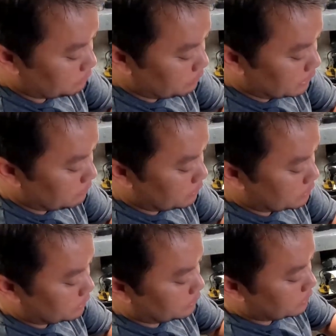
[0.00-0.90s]
pretty
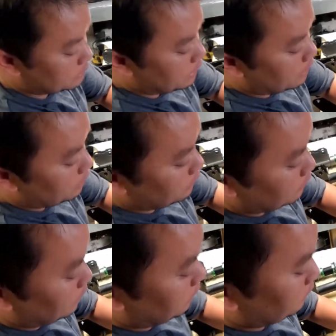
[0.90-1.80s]
much on a desired
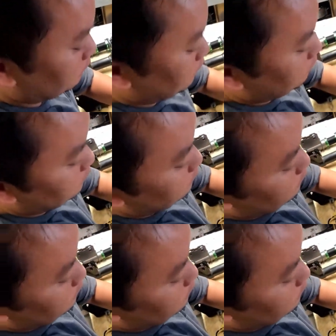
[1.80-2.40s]
length,